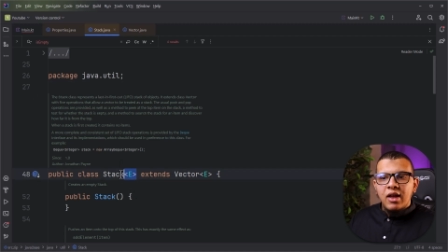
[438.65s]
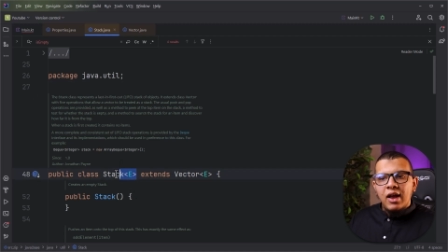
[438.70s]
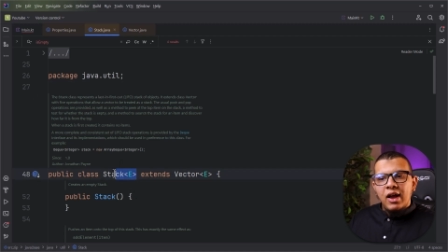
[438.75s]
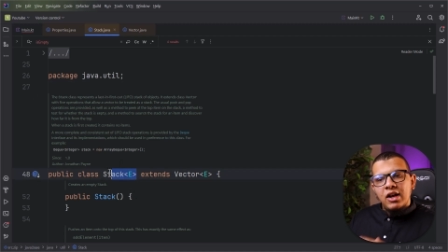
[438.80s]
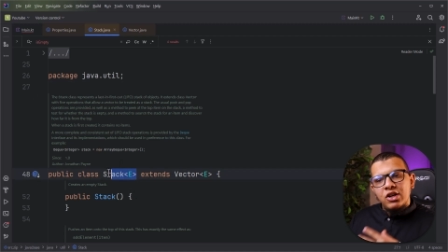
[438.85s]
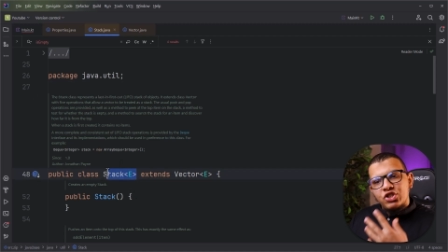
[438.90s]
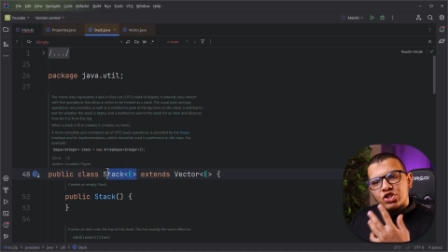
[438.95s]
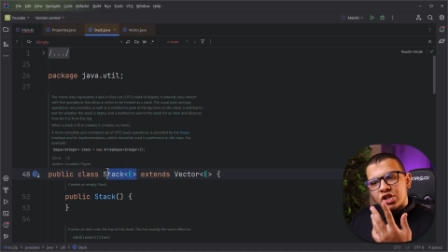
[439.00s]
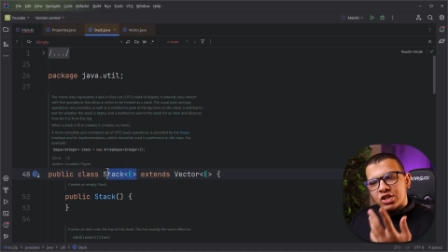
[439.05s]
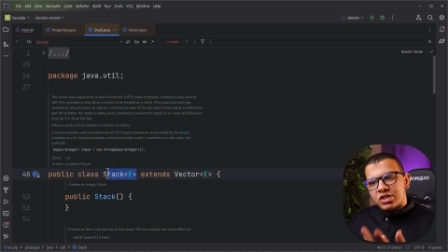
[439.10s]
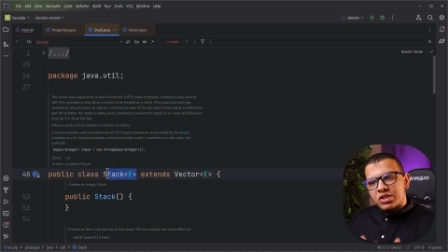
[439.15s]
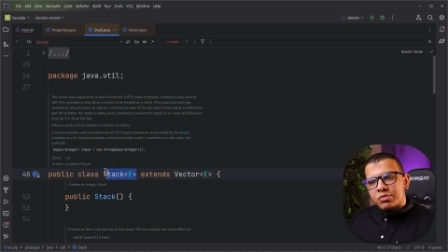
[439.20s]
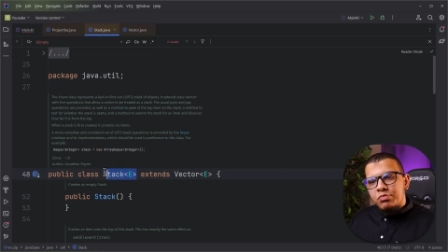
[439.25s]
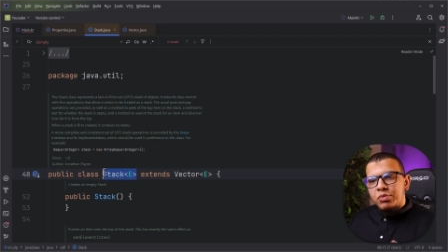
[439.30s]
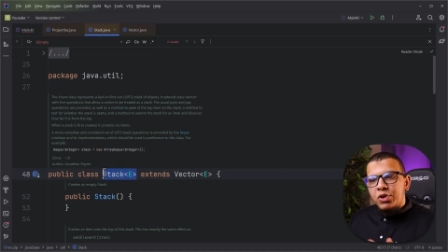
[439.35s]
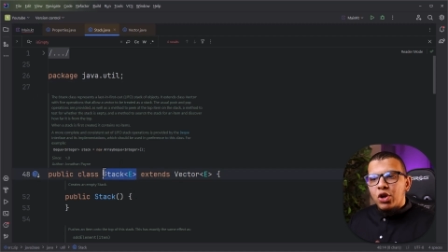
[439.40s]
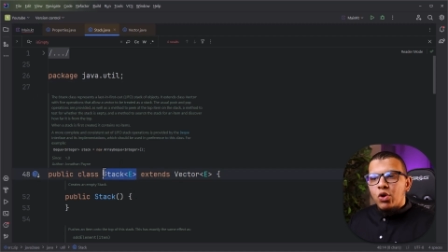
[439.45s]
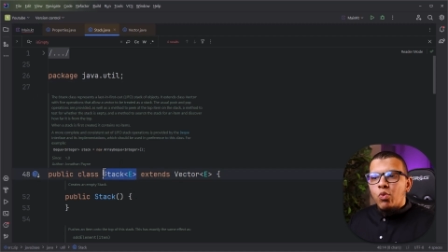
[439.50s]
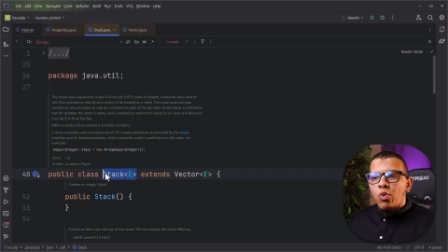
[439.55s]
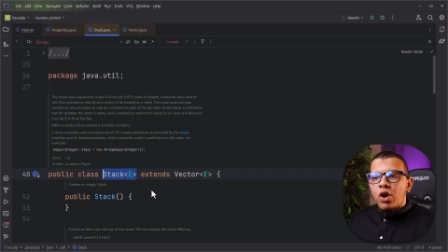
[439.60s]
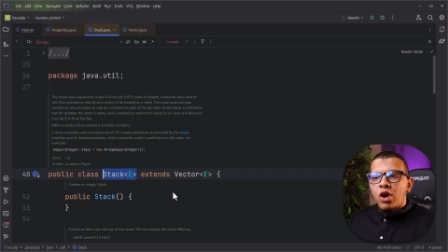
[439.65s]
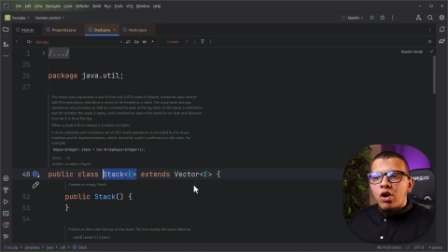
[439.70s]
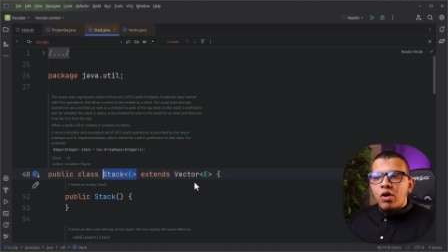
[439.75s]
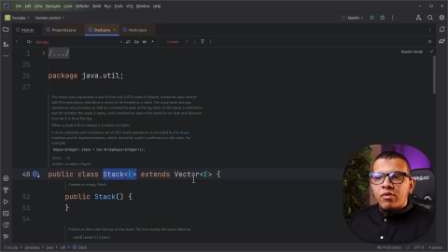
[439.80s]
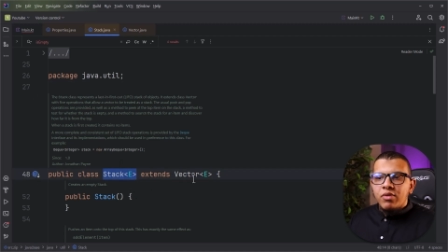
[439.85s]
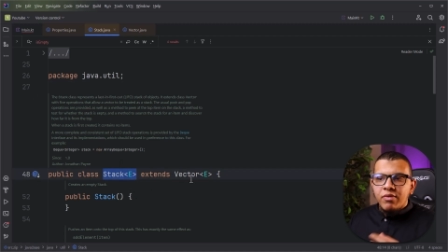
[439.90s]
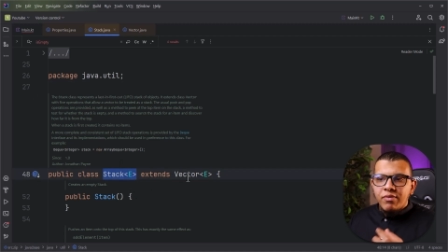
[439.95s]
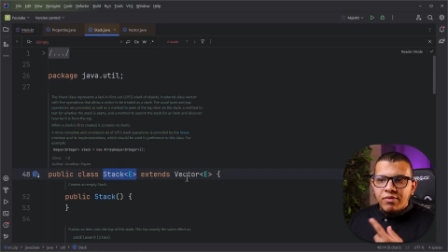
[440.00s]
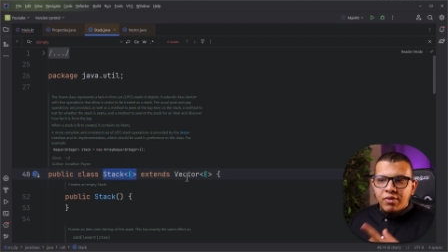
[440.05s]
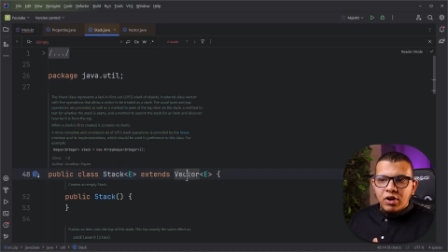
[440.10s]
and just be aware
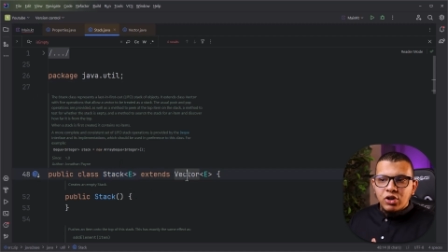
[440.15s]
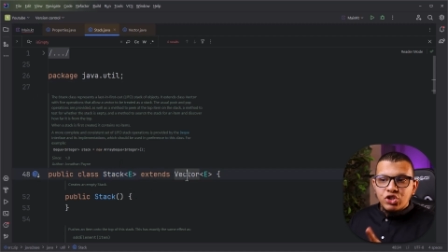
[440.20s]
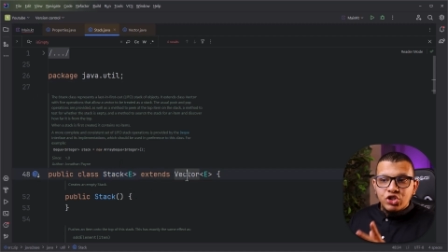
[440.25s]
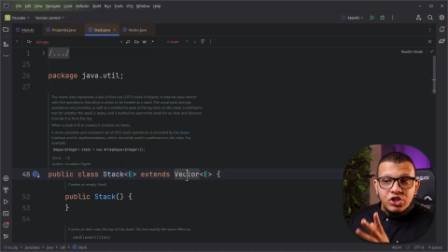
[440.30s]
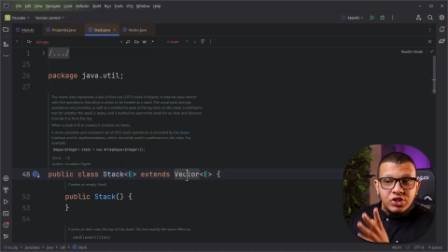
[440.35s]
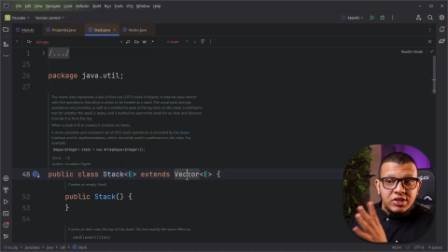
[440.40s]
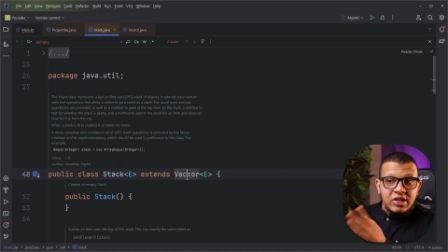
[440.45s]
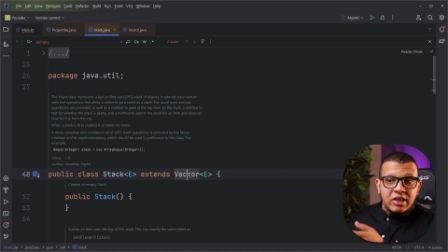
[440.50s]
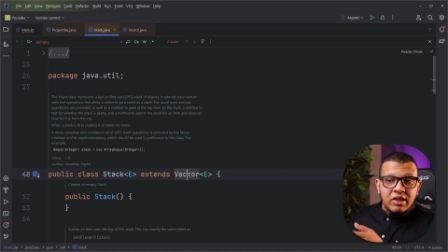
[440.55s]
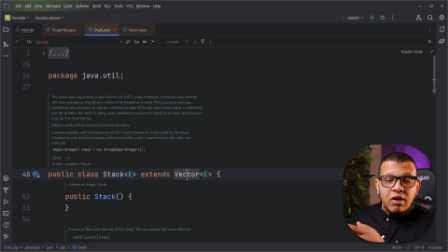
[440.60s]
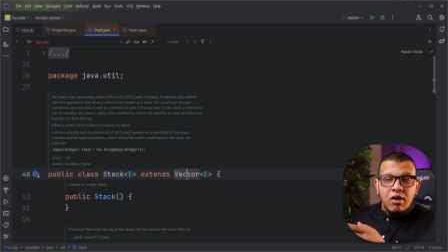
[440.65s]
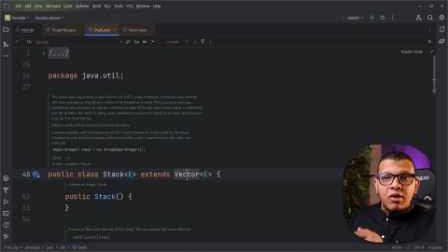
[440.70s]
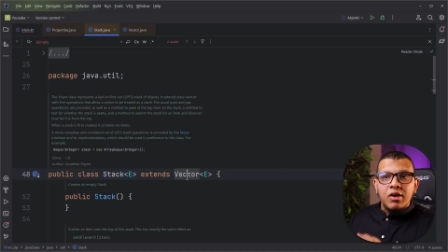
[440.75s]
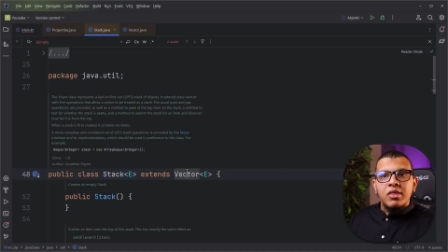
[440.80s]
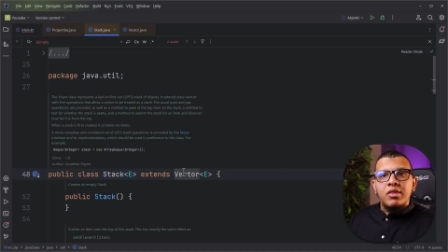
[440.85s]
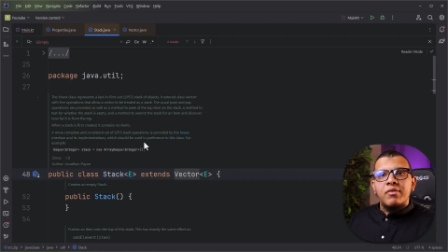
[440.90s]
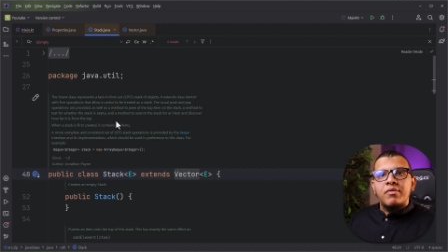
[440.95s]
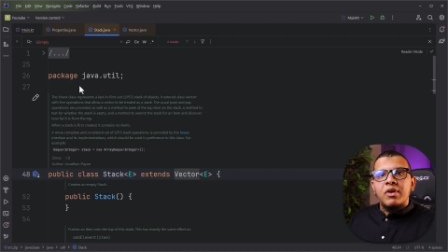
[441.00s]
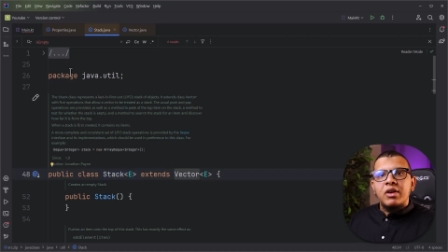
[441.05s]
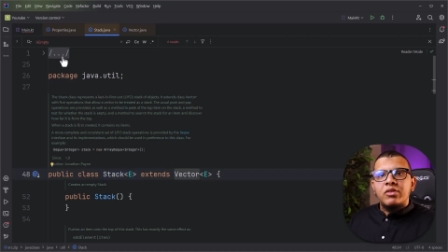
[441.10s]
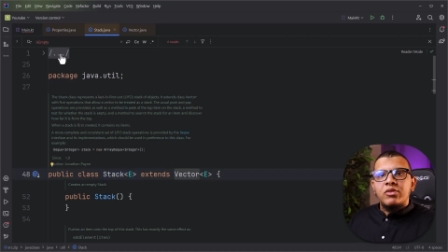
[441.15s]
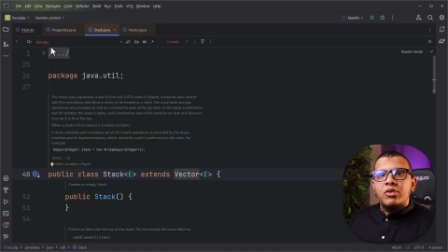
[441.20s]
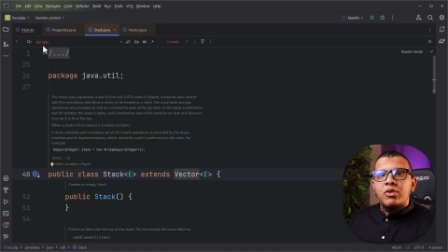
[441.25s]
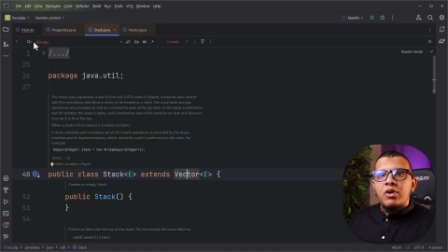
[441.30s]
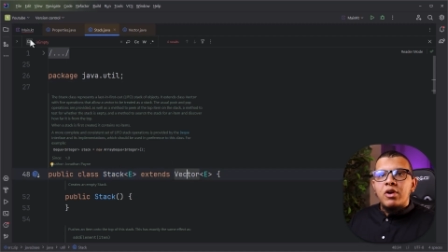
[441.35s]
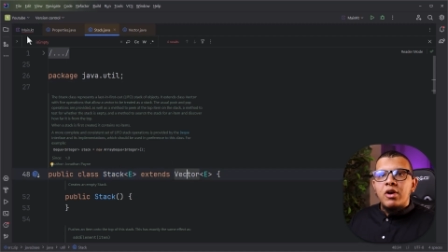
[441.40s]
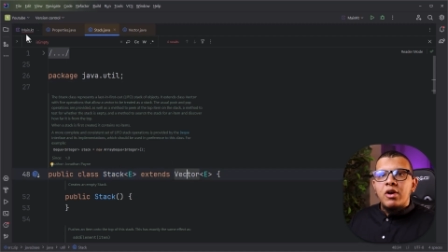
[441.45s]
of the functions that are in the vector.